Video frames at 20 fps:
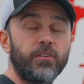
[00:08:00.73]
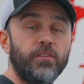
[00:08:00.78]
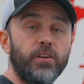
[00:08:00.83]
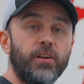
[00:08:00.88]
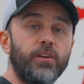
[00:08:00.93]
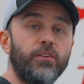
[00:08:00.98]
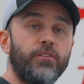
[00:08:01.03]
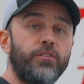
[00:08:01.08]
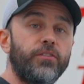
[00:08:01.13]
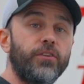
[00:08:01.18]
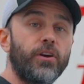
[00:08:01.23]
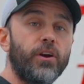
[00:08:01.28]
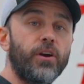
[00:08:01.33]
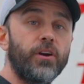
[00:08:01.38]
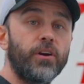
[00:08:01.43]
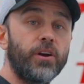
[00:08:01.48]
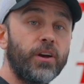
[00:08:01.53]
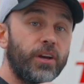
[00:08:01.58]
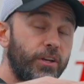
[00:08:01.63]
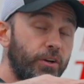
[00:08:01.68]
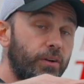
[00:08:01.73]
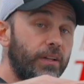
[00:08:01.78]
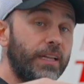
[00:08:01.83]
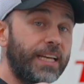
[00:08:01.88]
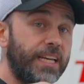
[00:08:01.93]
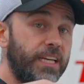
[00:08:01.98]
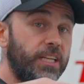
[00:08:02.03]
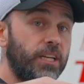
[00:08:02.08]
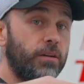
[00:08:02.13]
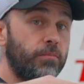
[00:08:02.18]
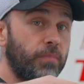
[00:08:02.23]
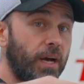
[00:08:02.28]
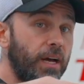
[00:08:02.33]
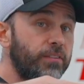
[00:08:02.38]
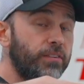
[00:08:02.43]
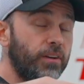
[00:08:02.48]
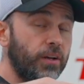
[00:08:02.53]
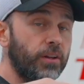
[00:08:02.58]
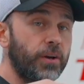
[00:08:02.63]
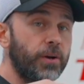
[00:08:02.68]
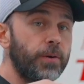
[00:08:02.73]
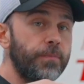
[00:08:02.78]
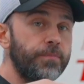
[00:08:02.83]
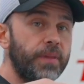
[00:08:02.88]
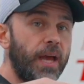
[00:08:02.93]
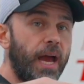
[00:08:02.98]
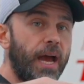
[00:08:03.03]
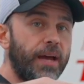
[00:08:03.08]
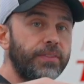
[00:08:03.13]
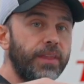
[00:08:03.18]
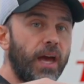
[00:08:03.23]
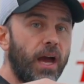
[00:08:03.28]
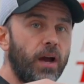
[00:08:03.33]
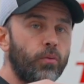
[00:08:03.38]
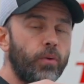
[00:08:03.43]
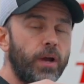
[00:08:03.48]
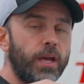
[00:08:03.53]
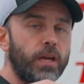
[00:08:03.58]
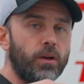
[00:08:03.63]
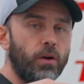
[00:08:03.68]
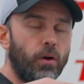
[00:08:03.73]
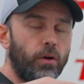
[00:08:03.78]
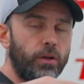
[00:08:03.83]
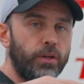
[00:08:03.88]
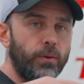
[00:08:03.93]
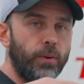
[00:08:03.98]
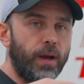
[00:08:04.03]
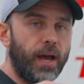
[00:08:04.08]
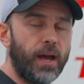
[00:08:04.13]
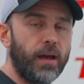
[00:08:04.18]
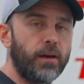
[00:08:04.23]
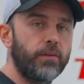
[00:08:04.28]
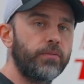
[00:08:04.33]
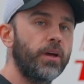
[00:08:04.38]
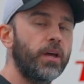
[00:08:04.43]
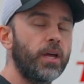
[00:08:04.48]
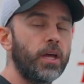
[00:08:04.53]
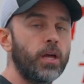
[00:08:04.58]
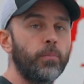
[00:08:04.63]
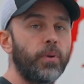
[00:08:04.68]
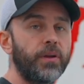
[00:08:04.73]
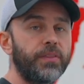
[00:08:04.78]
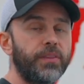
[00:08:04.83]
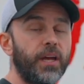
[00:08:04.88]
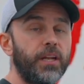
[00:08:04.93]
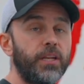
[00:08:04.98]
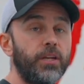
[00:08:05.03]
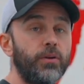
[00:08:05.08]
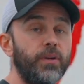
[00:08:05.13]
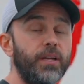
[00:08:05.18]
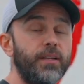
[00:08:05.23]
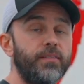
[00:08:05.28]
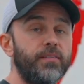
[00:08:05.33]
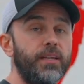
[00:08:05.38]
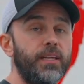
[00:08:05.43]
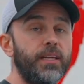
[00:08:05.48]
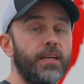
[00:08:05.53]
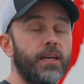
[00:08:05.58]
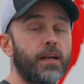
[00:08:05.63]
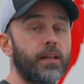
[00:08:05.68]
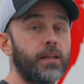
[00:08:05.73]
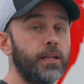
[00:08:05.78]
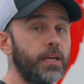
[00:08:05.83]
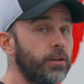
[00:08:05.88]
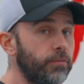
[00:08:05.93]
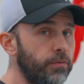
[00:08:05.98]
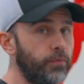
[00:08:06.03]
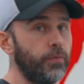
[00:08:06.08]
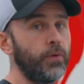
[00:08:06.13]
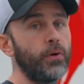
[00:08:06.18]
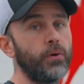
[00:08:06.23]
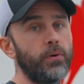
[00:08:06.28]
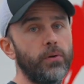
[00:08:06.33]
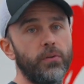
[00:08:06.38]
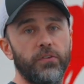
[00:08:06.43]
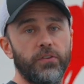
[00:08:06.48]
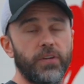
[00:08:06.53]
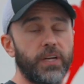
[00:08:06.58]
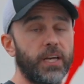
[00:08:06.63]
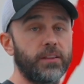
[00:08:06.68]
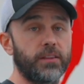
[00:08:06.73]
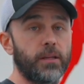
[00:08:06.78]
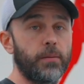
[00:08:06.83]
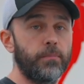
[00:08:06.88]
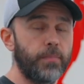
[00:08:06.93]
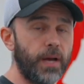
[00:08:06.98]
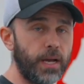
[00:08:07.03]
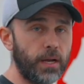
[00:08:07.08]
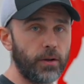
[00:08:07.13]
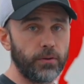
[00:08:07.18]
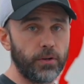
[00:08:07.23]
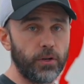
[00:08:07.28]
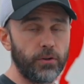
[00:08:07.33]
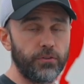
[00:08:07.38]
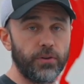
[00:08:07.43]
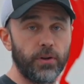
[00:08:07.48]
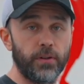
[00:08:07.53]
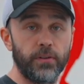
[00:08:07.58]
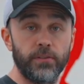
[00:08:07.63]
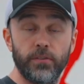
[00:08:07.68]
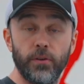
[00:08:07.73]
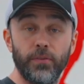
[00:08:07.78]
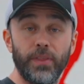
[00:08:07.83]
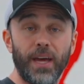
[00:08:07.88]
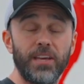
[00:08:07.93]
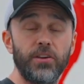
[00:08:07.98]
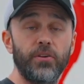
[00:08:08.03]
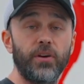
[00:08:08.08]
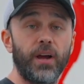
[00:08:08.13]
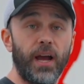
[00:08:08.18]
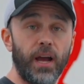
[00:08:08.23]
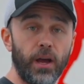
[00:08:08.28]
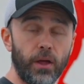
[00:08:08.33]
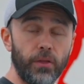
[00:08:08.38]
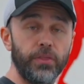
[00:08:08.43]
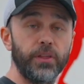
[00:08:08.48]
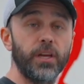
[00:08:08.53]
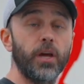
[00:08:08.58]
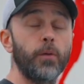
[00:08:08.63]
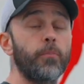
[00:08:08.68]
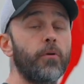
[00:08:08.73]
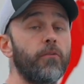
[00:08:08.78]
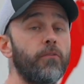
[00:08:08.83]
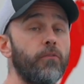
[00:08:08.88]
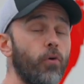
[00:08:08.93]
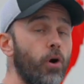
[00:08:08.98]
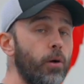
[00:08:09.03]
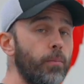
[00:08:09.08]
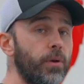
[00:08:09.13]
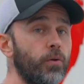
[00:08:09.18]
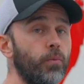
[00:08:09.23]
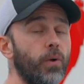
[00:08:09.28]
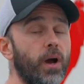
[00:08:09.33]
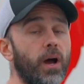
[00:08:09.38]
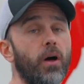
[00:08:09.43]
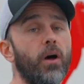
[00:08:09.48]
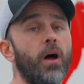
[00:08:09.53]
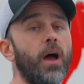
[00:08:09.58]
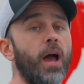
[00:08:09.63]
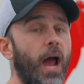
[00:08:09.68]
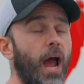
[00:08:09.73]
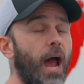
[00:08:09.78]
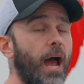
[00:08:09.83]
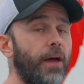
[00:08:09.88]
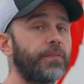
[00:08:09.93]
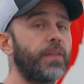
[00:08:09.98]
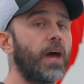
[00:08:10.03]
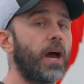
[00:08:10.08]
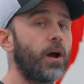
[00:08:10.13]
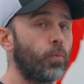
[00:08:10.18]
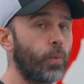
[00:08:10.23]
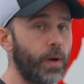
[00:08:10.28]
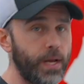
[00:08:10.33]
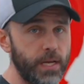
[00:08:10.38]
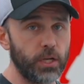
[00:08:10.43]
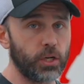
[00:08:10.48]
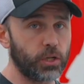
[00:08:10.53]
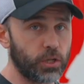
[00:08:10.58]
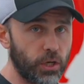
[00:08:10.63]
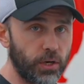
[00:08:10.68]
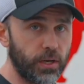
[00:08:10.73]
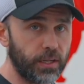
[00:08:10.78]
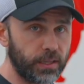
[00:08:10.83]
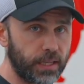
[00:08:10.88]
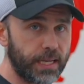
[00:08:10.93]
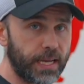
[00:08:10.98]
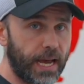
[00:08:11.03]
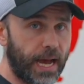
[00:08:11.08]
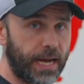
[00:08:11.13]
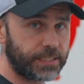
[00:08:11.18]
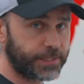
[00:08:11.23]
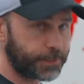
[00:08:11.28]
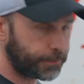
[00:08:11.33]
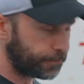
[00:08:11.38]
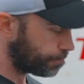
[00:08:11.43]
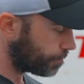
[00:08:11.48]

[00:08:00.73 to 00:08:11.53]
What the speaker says: to ensure you're lean and muscular at that weight goal you have. But then you need to eat clean foods to get the micronutrients so that you're healthy and performing well at that weight you're currently at.